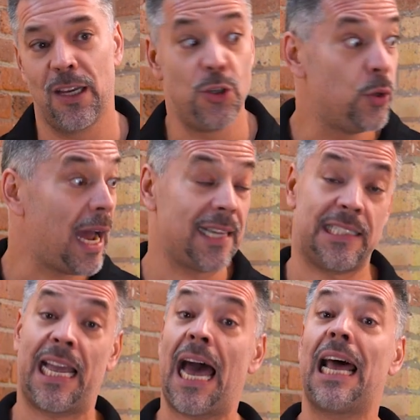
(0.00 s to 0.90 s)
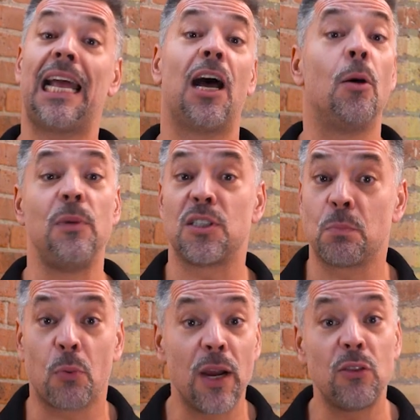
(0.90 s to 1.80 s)
You guys gotta help me
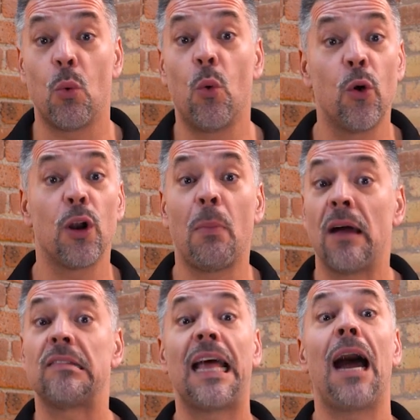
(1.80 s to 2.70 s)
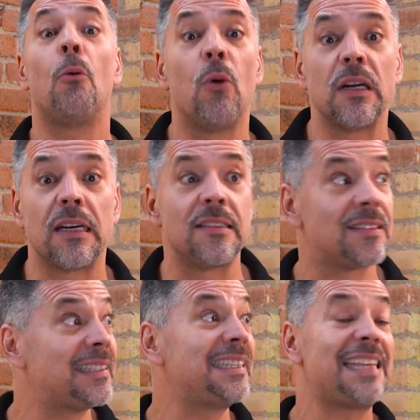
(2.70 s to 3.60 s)
spread the word about that one,
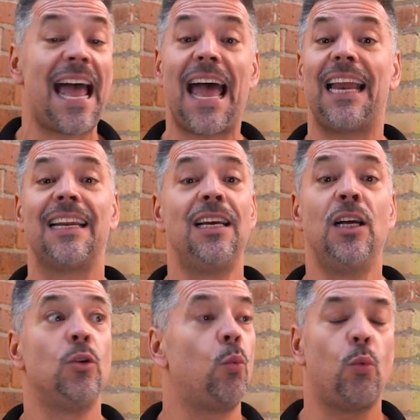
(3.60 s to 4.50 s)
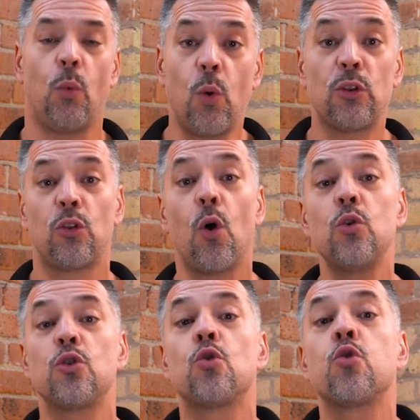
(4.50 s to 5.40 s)
because what
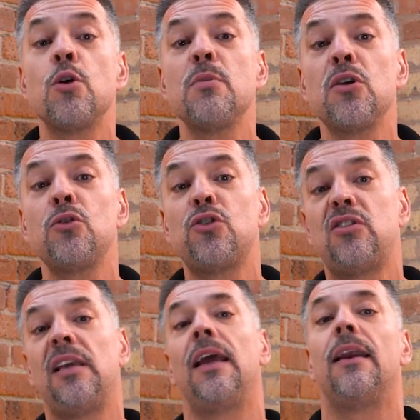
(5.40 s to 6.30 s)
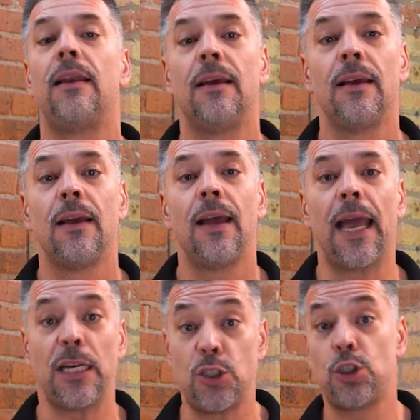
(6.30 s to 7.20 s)
those criminals did
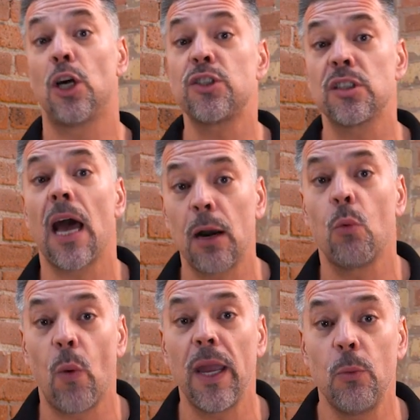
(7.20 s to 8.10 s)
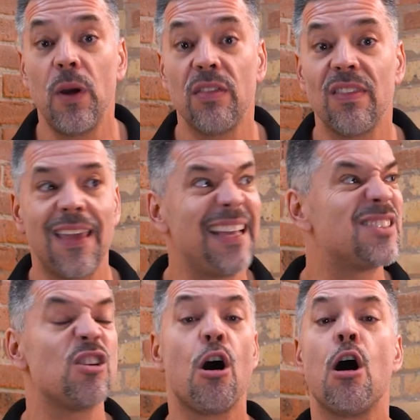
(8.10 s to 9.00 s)
and just got away with,
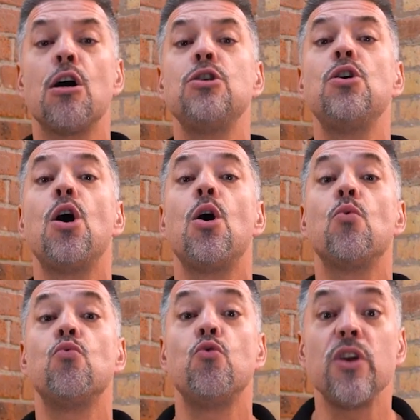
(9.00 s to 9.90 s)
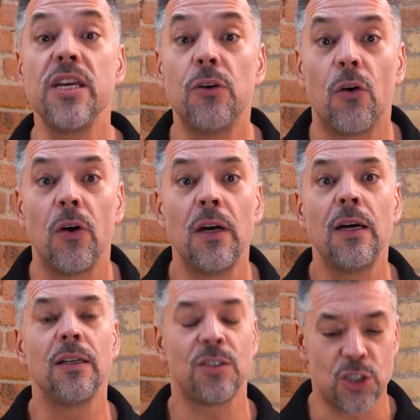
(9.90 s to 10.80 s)
it's unreal.
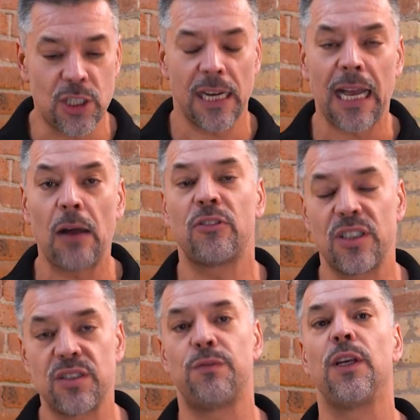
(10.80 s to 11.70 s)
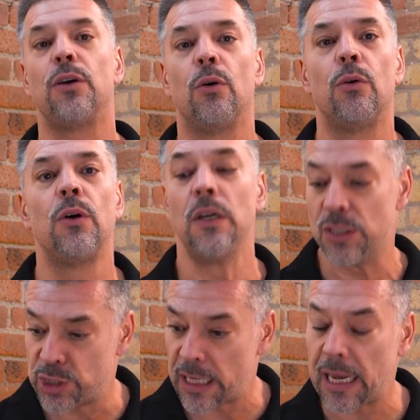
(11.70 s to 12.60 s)
Check out this video.
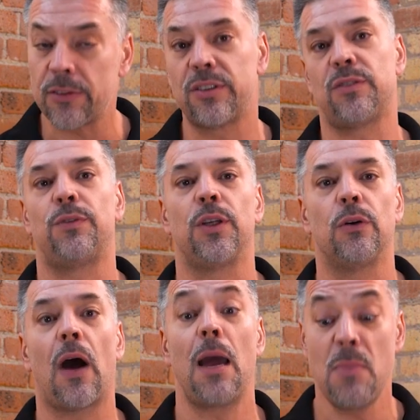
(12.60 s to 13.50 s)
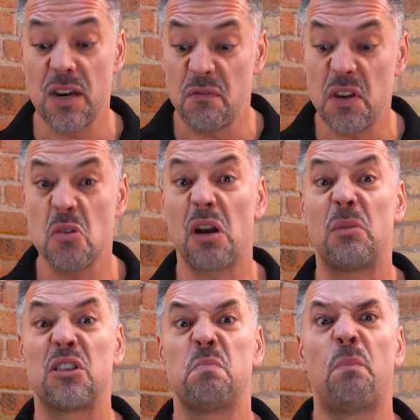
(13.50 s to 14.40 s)
Check out this video. I made a video and I'm
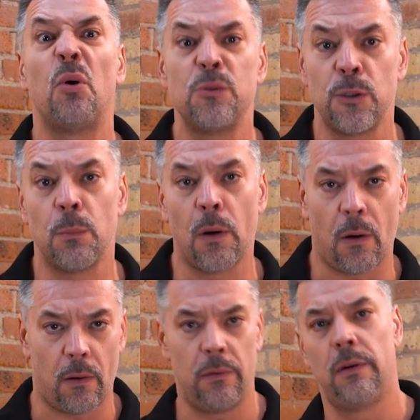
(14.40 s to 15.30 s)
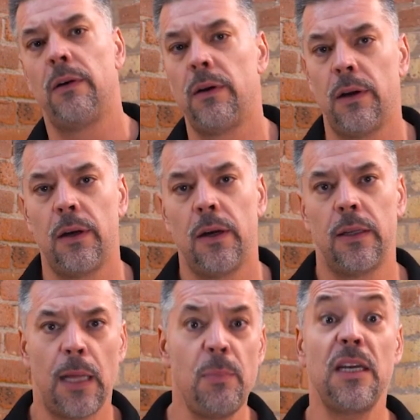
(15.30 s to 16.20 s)
exposing them all.
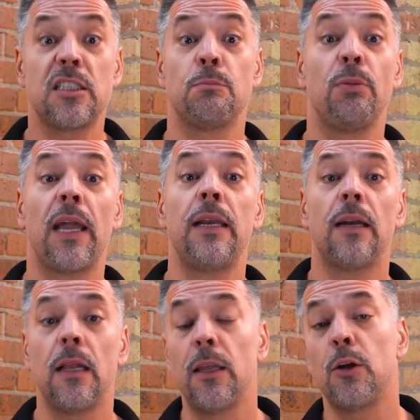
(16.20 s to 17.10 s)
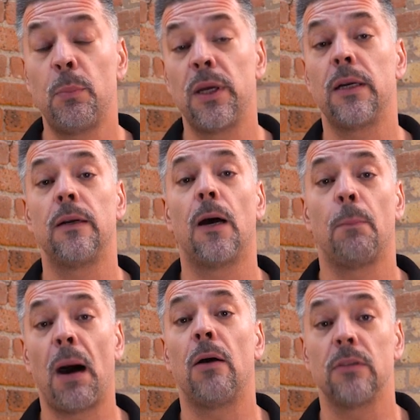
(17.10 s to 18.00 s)
Let me explain a little bit
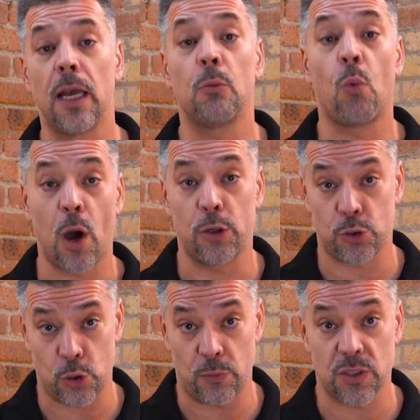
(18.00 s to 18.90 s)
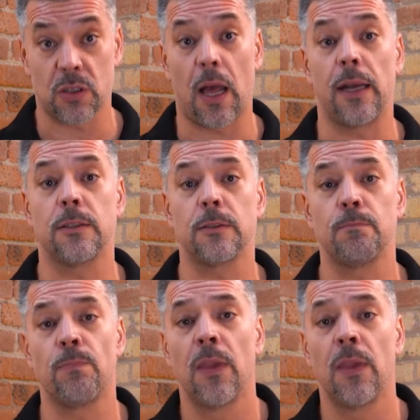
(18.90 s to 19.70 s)
about lead water service lines.